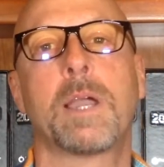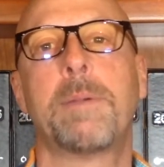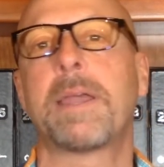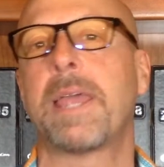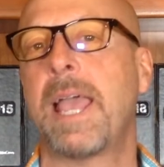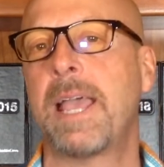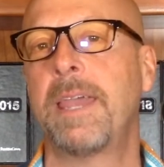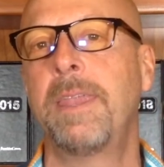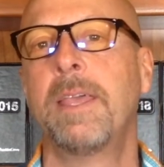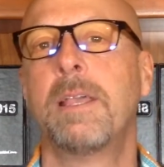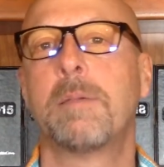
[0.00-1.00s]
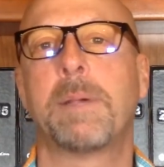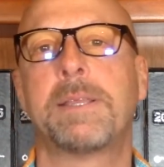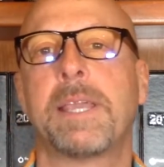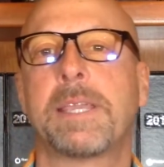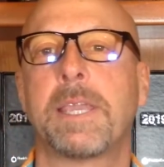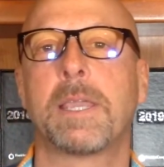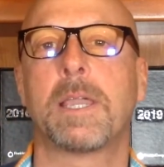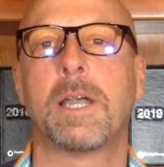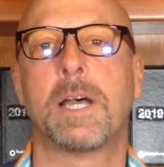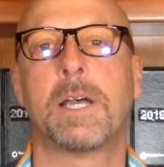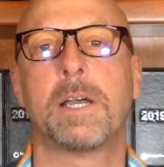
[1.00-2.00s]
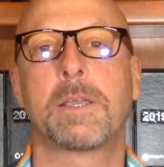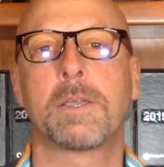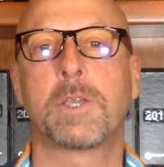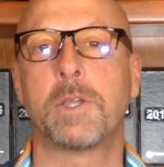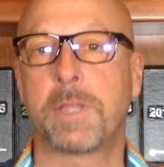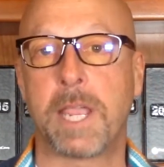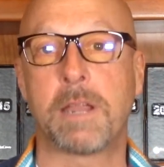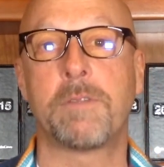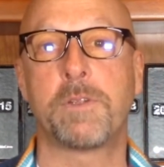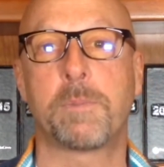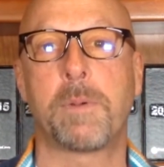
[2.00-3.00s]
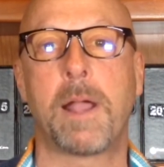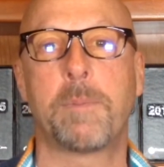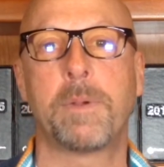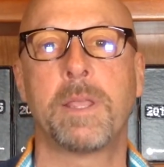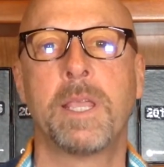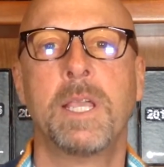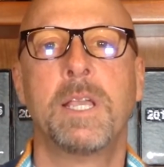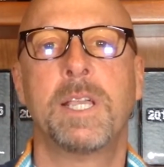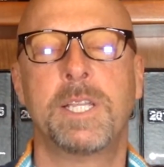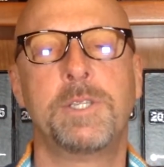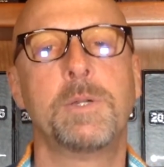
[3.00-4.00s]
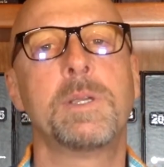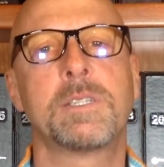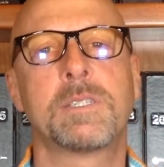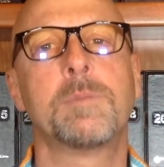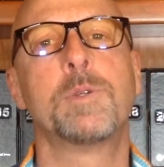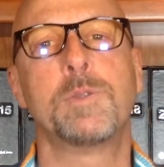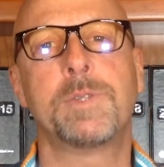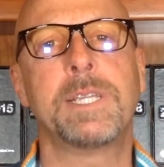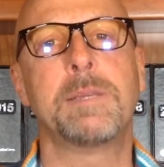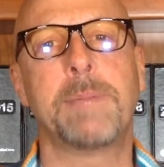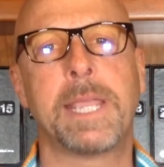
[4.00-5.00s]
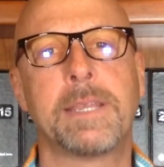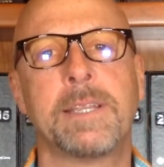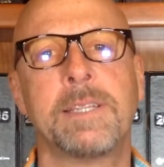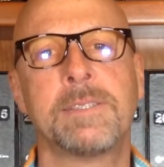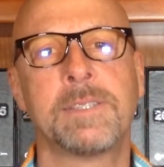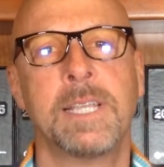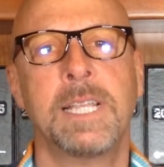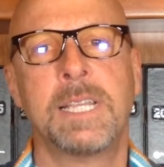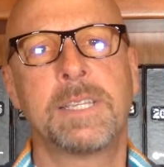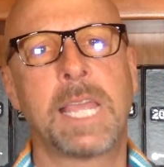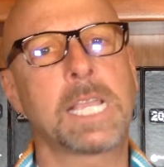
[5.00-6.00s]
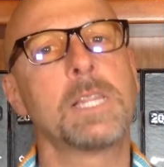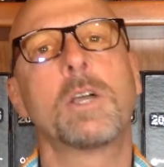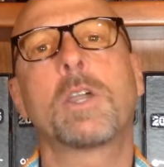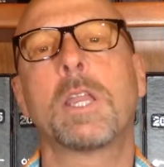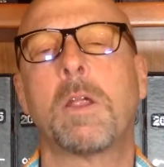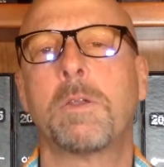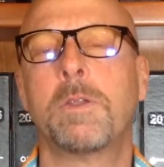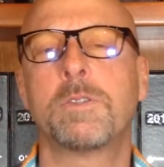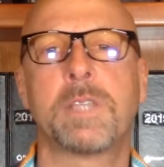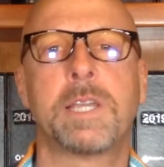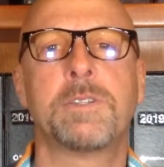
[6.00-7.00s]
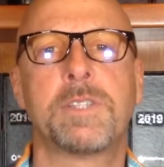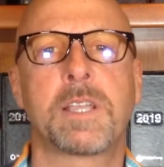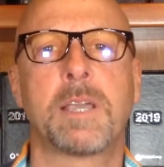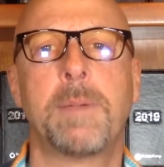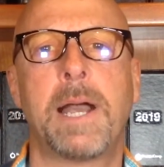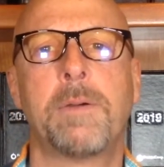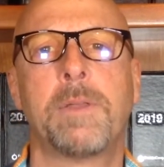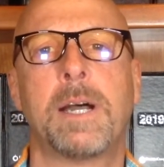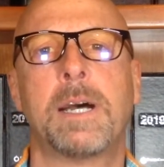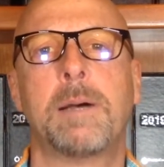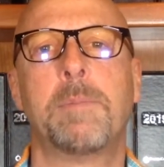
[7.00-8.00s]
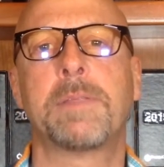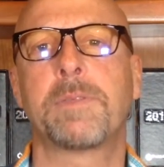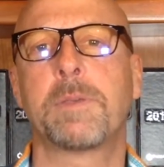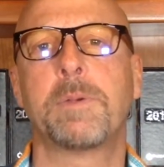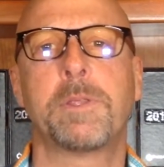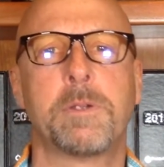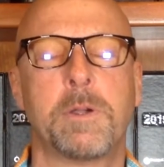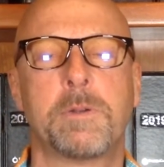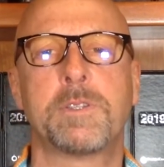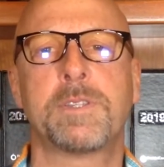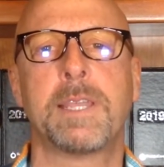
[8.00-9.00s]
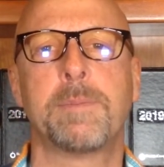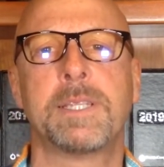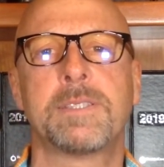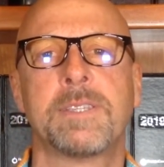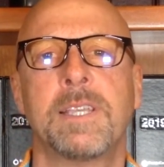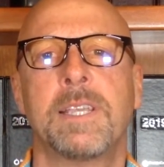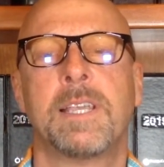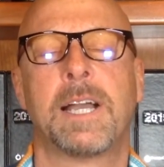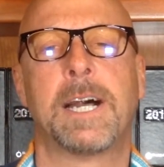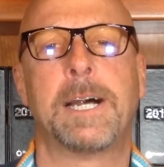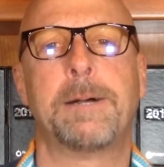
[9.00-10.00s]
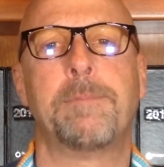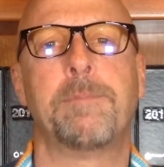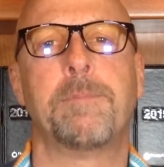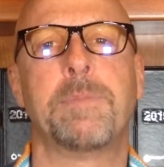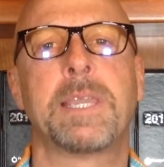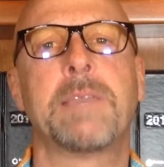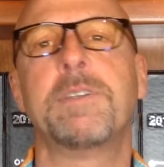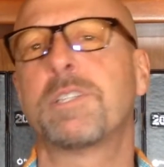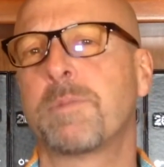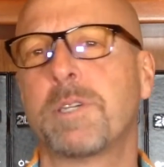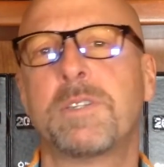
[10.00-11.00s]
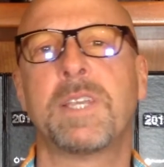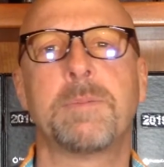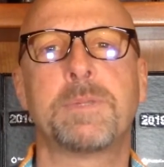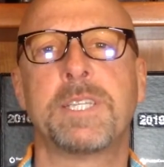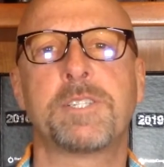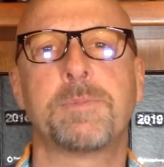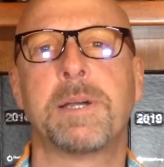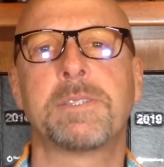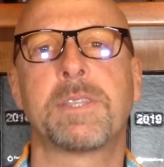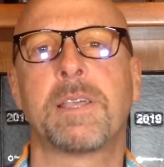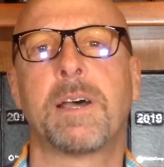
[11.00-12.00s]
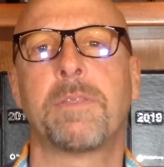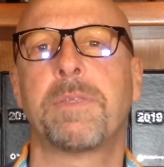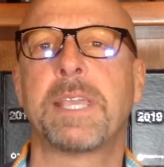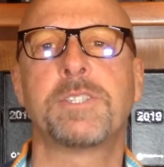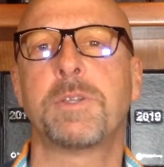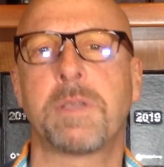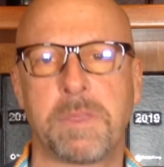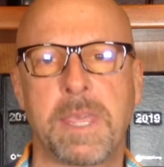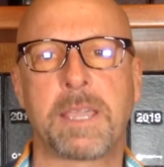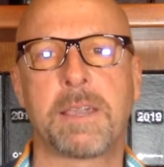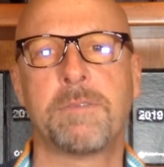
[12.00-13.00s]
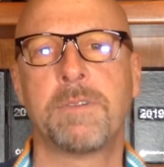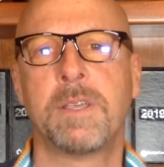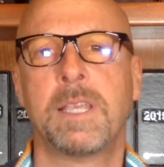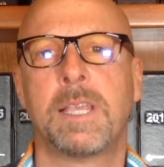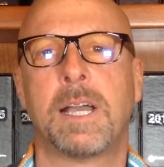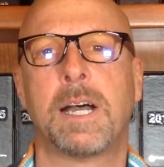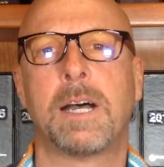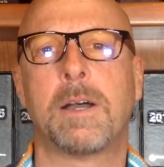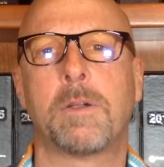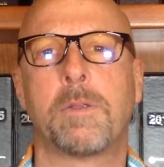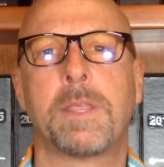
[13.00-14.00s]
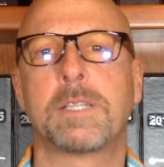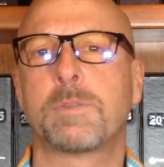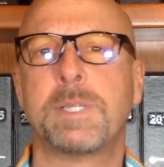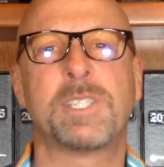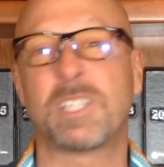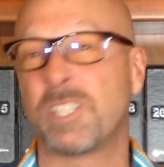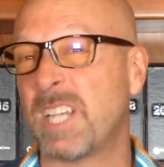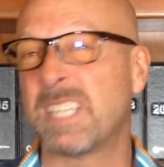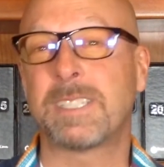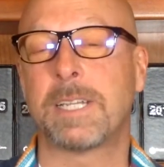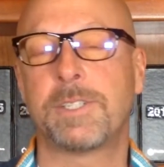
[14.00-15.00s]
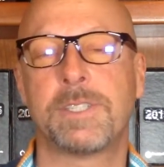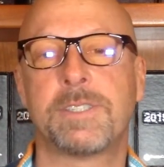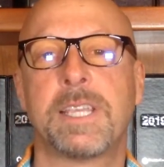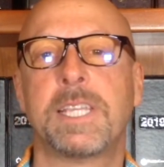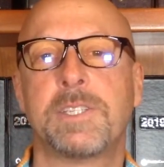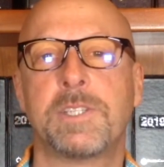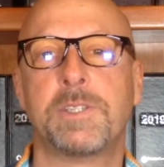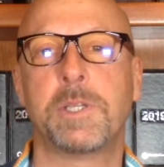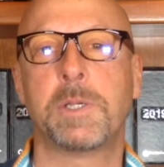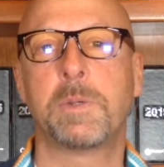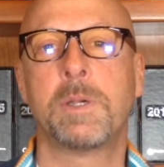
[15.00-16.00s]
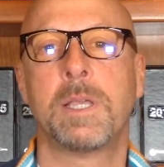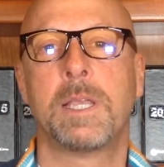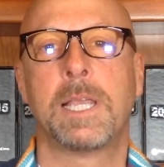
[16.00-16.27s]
come out ahead by taking good care of your property and doing some routine maintenance. Take a look at our newsletters that come out monthly with your owner statements. They give you some tips each month on things you can think of, or things we suggest, I should say, to do.